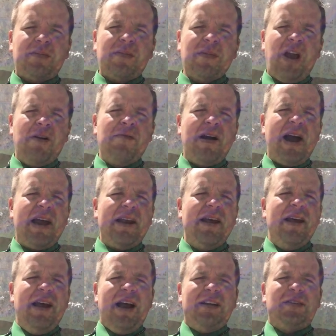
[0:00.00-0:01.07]
All right,
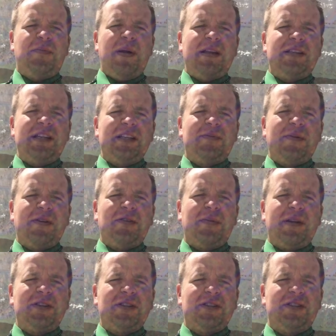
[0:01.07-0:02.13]
as a patient experience
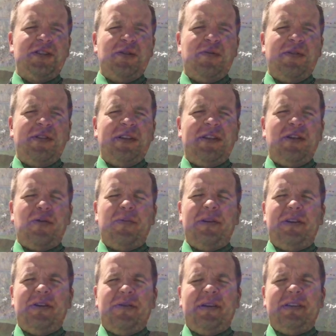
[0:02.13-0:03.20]
specialist too, one thing that you'll be
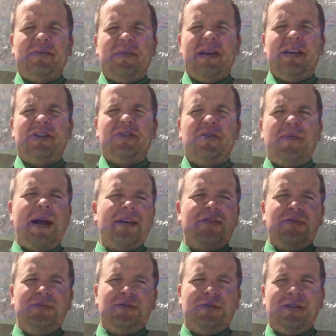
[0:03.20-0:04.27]
doing is making sure the
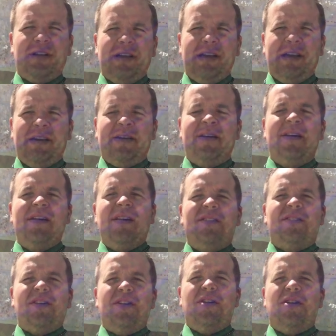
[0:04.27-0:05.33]
bathrooms are clean.
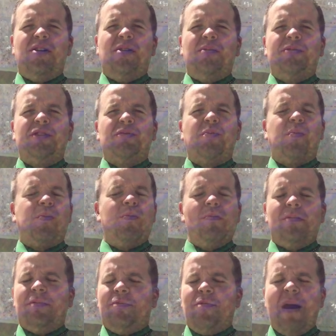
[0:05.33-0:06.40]
So you'll just,
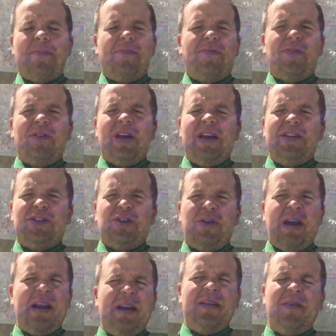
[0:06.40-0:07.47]
right before lunch, you'll
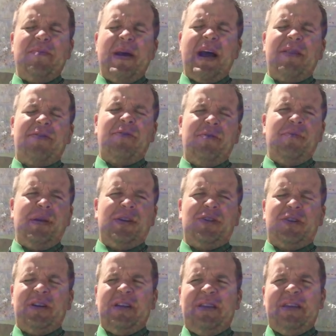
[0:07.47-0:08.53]
head into the bathroom, make
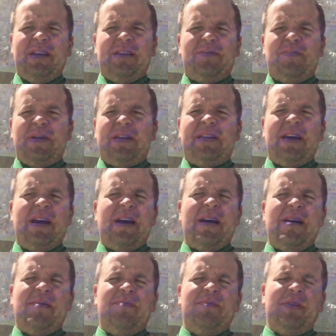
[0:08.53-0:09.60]
sure anything's picked
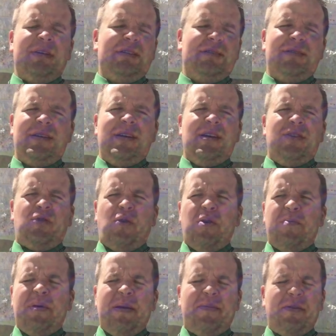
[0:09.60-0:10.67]
up, the
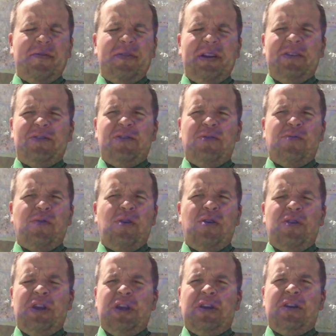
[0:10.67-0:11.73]
toilet paper, if it needs a new roll,
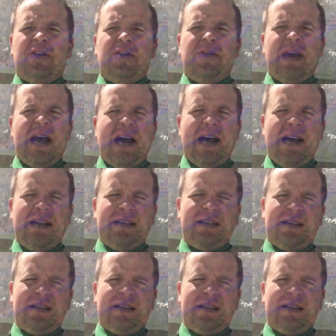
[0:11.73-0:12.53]
that you can do that,